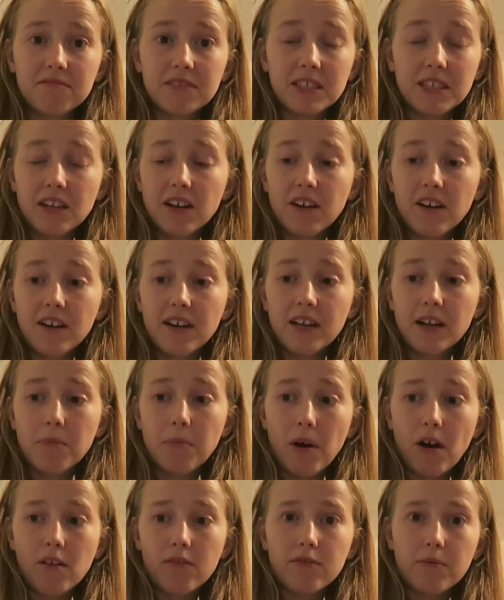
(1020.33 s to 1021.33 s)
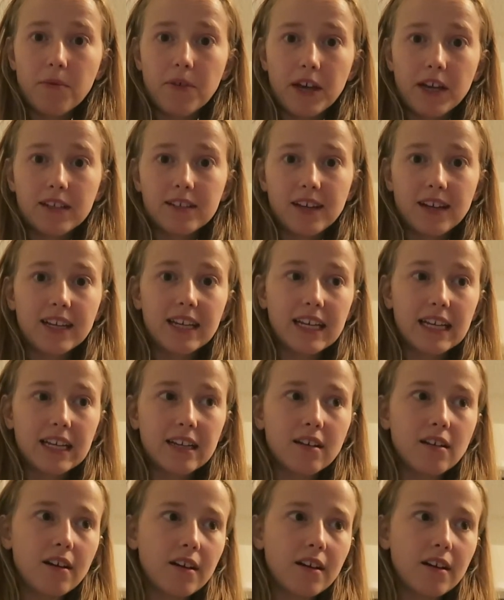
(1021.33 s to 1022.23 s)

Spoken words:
tonight apart from things I need,